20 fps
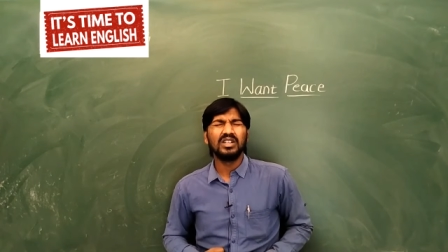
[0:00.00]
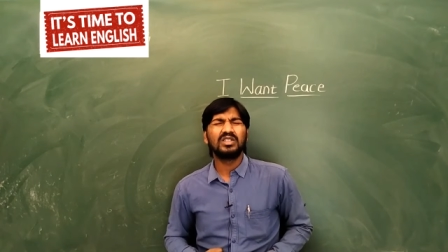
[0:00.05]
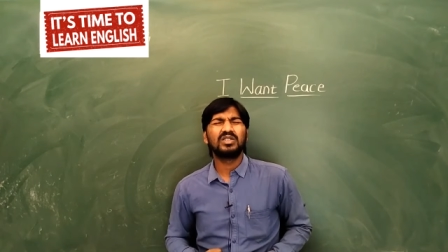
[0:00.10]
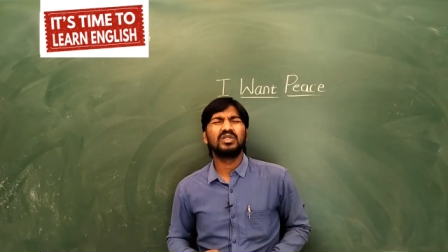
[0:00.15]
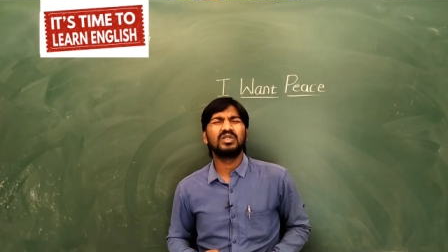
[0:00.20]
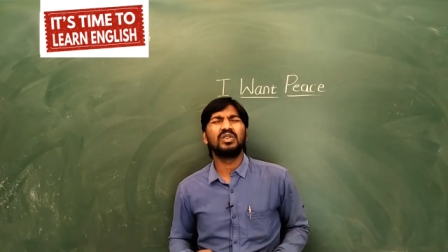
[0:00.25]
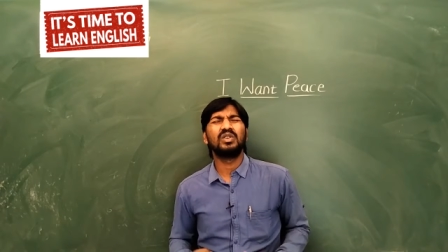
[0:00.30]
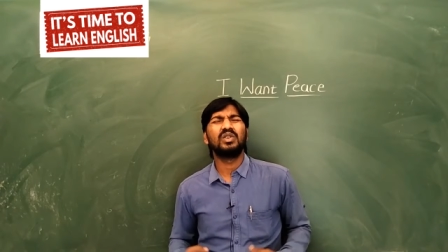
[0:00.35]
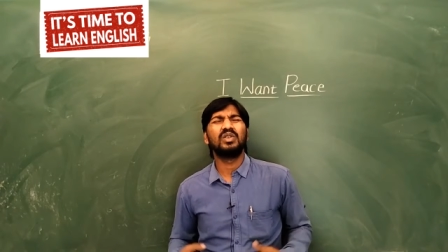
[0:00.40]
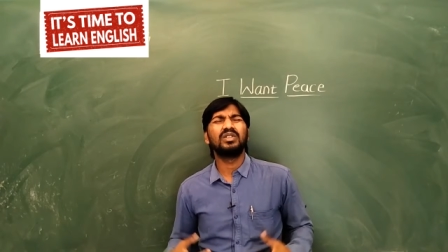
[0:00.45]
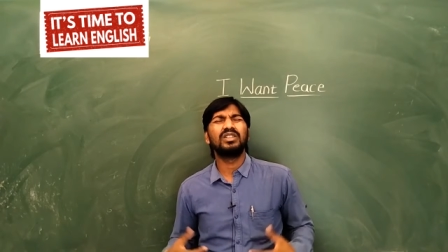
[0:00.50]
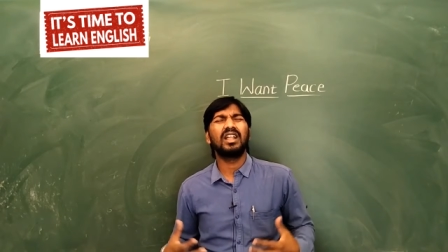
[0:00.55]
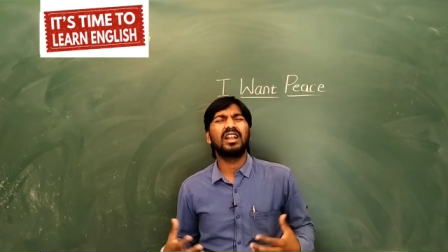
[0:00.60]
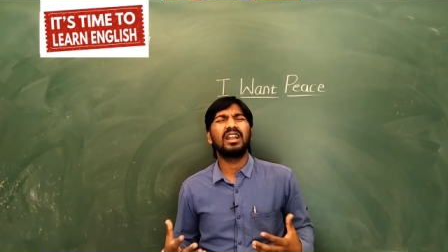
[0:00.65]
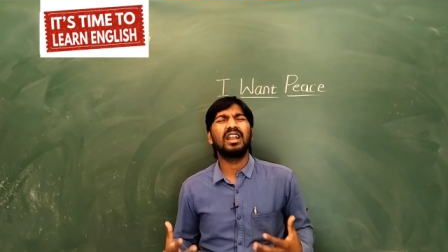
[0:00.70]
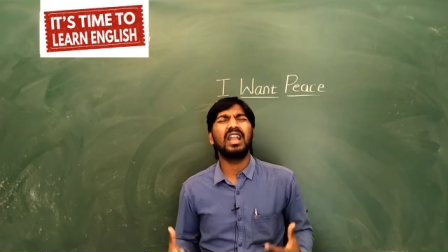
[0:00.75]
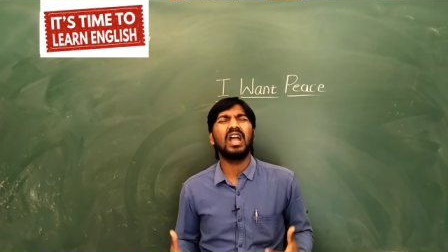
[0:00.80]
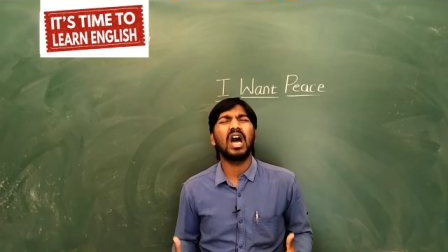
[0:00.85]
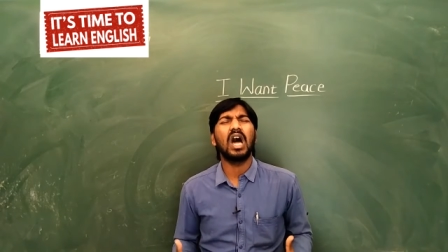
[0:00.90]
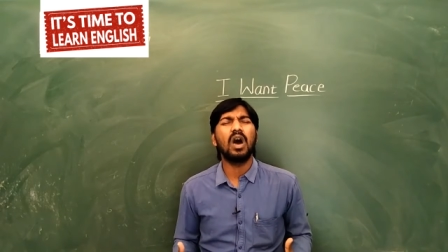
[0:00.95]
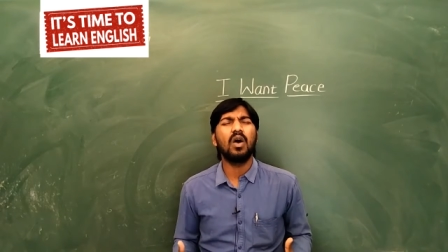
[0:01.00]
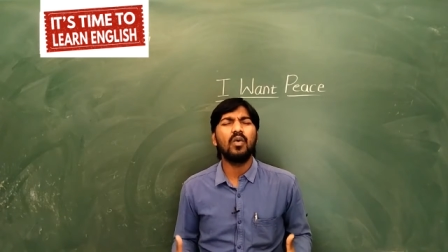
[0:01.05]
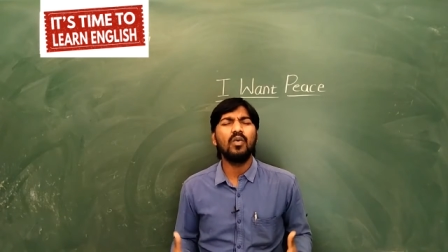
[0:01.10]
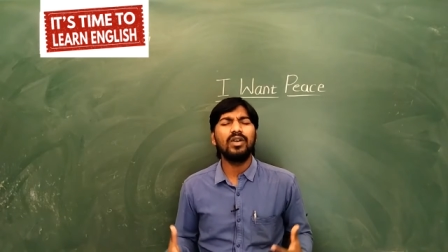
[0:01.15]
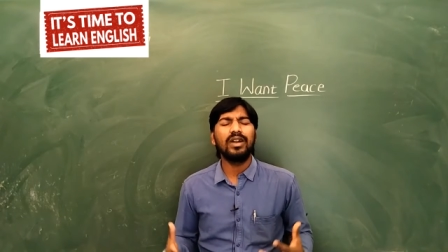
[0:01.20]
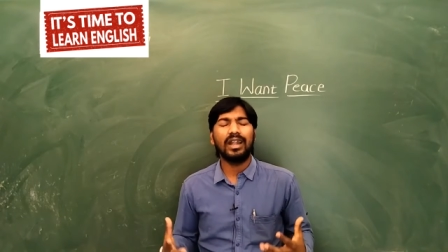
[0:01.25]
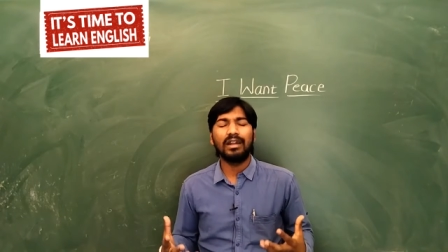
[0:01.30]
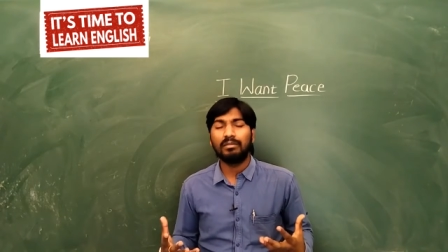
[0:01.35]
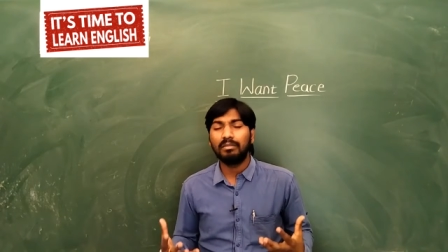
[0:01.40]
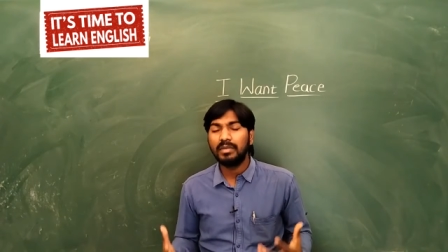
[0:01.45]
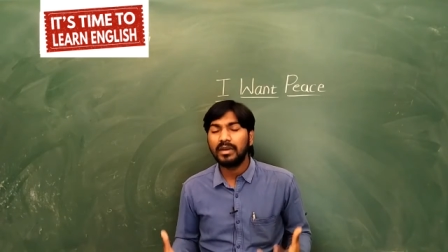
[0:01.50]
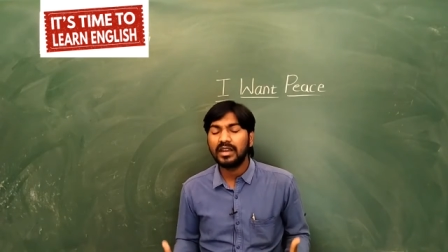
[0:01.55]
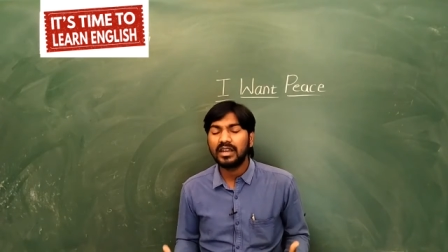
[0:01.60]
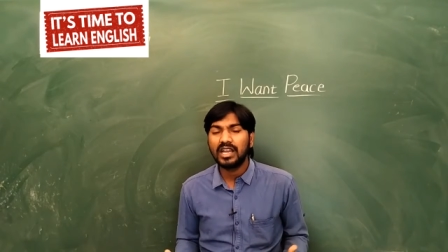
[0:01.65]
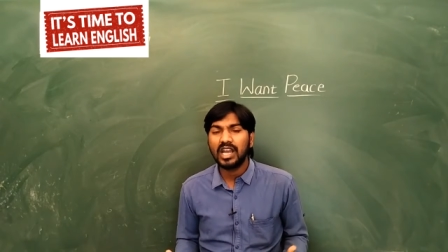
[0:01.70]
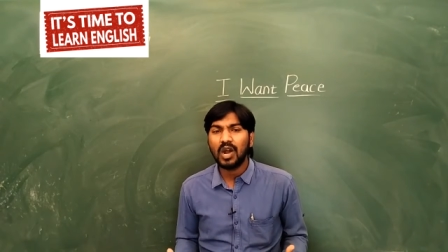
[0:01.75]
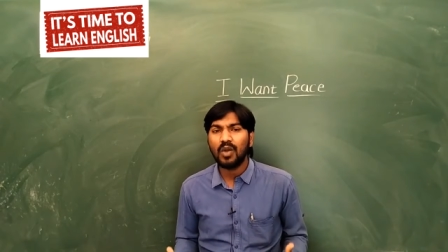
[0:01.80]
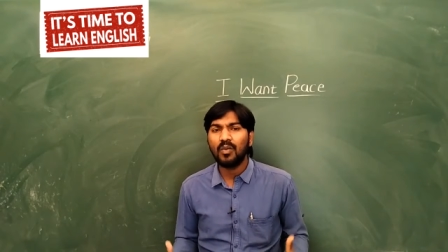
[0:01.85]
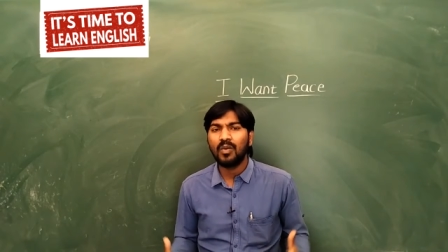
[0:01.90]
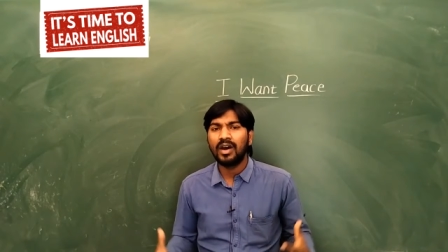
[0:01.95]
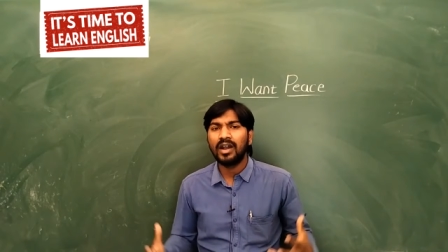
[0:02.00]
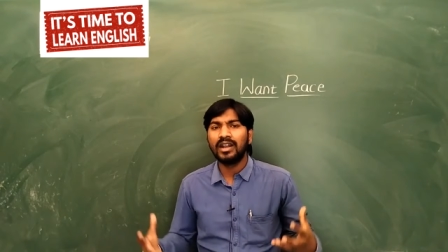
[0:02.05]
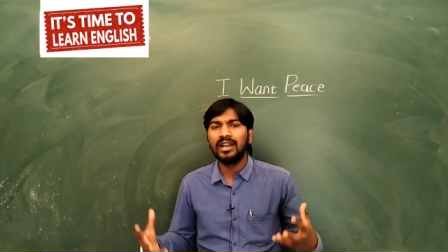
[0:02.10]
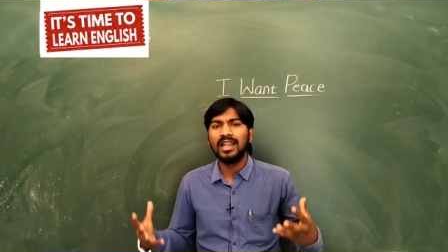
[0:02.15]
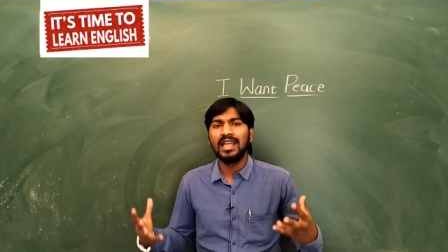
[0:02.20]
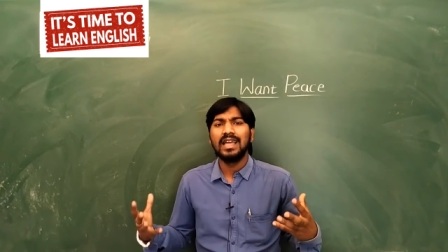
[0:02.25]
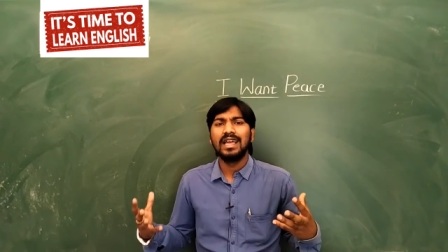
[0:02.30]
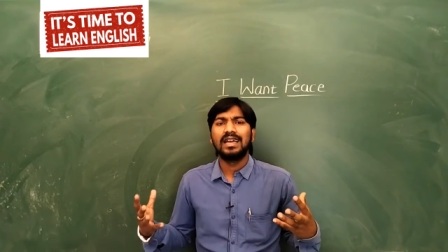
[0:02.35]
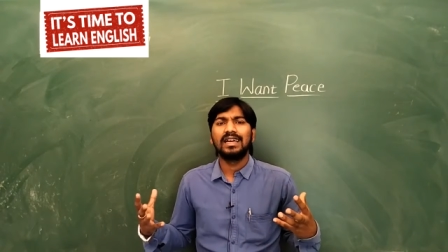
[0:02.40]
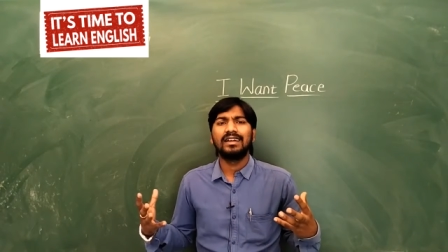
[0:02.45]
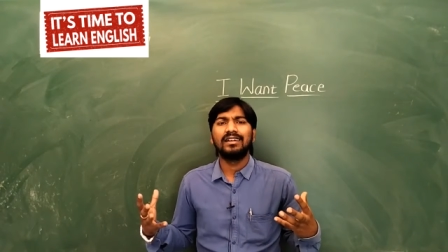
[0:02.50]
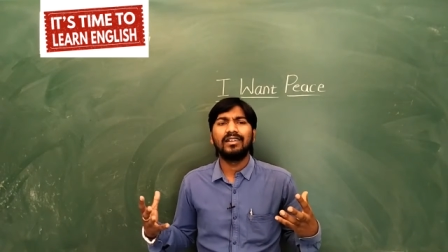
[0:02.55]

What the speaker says: So the round and bigger one,